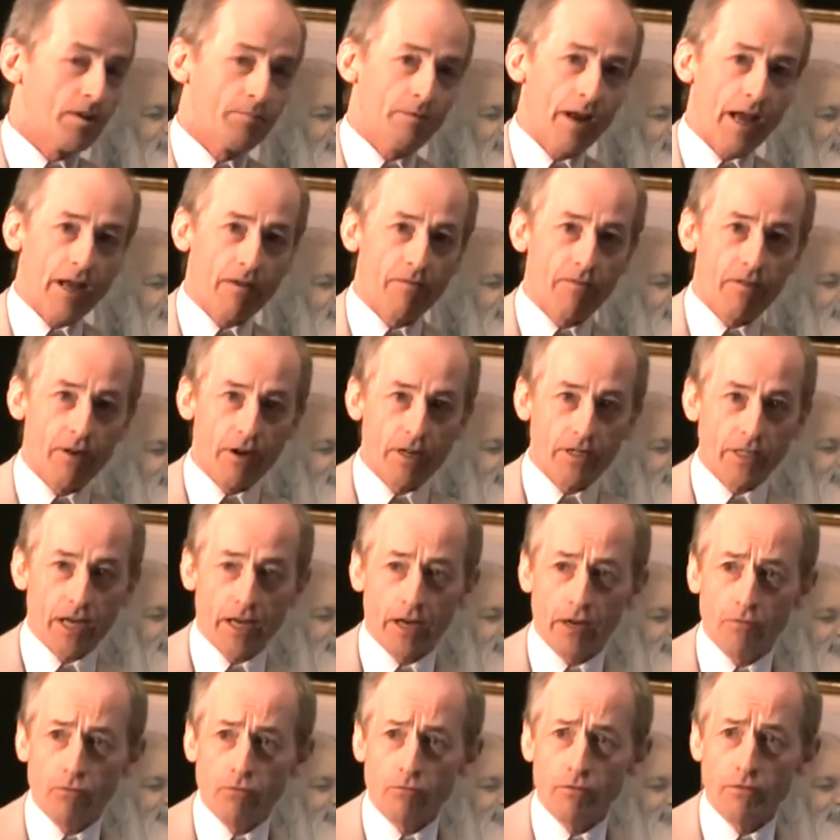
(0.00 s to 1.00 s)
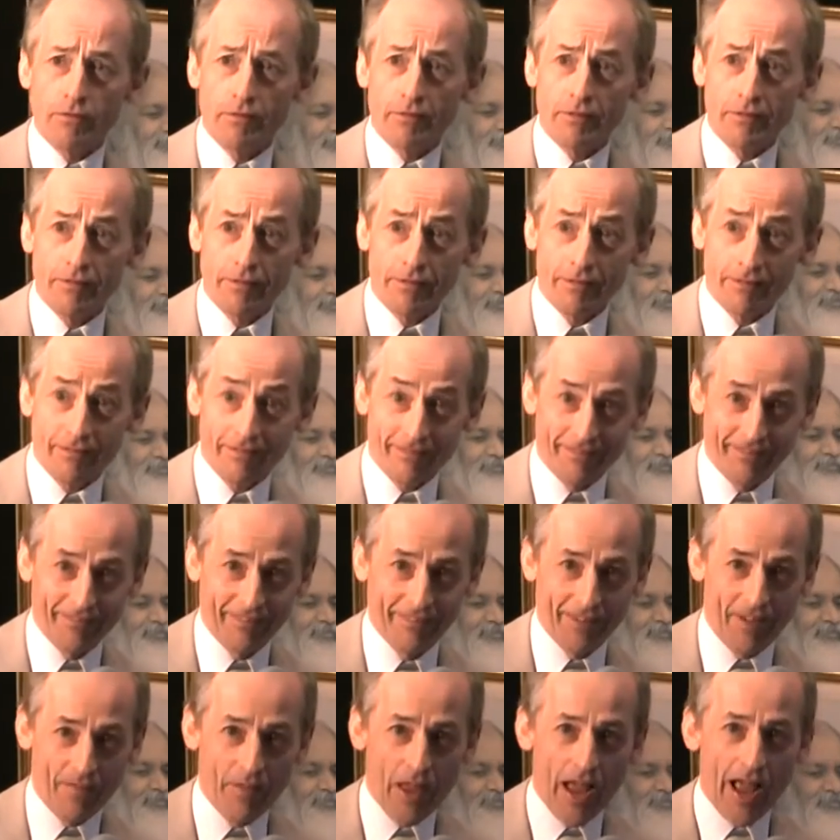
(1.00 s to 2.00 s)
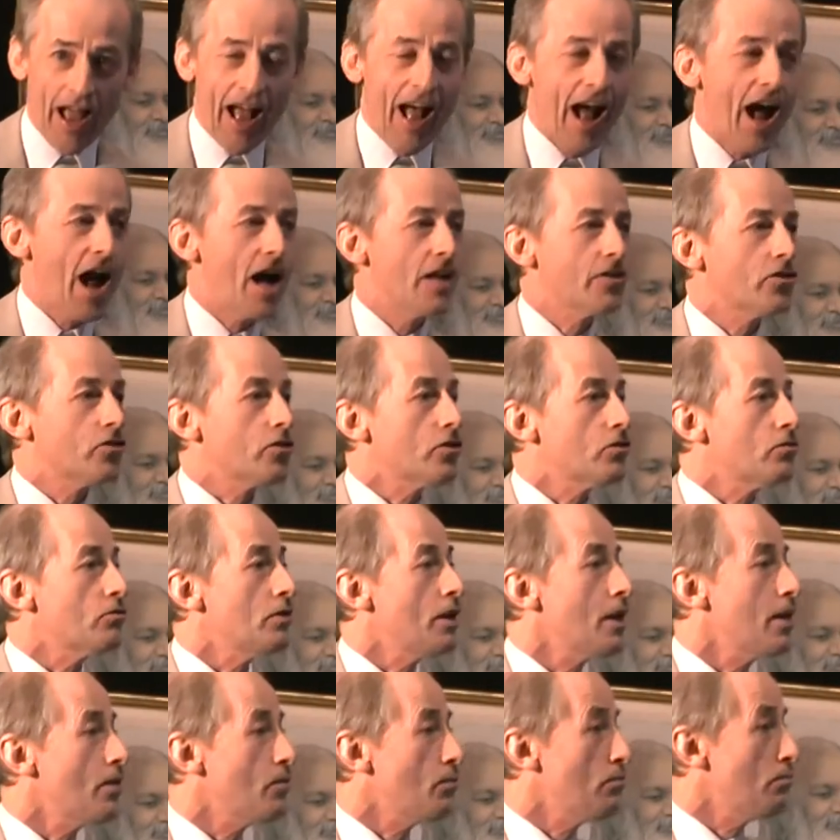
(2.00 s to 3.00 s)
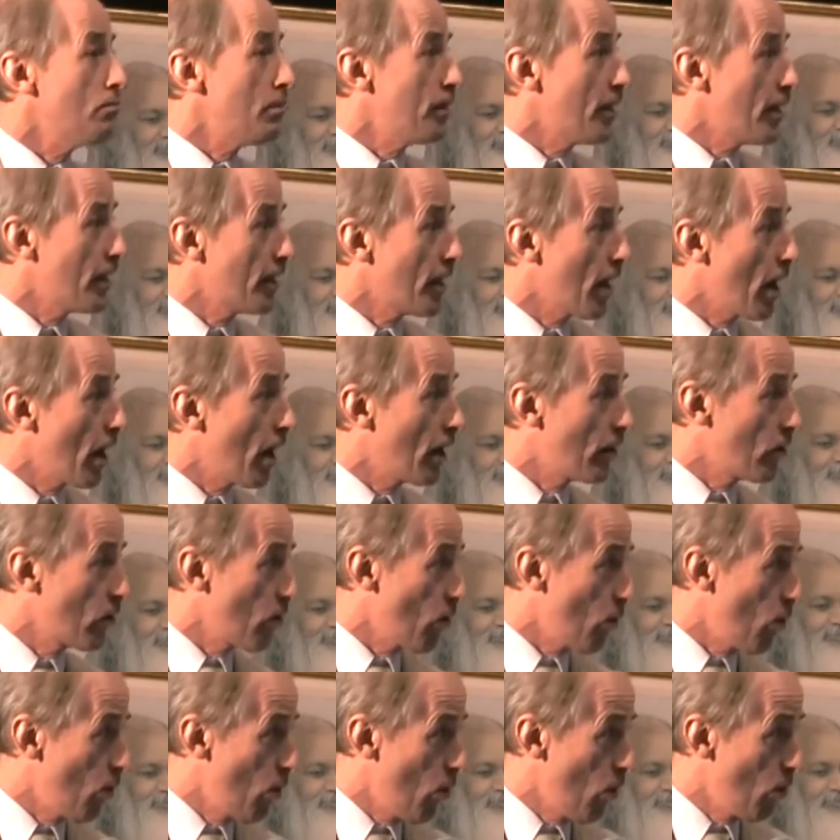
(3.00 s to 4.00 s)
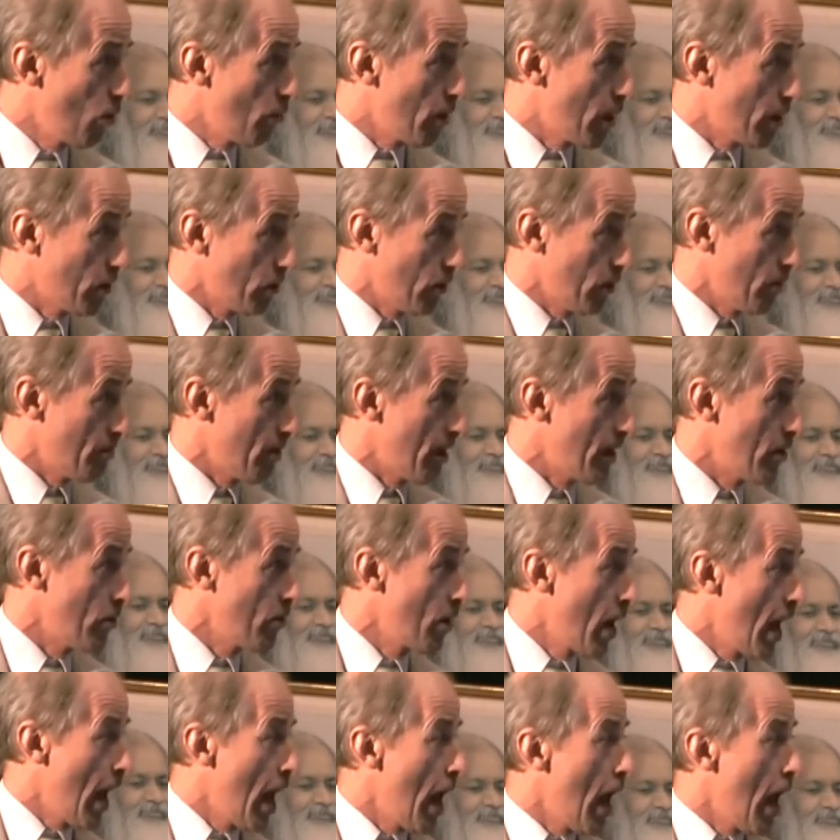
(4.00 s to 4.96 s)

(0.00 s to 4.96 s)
Black Forest, and she's really on and on the whole way through the menu,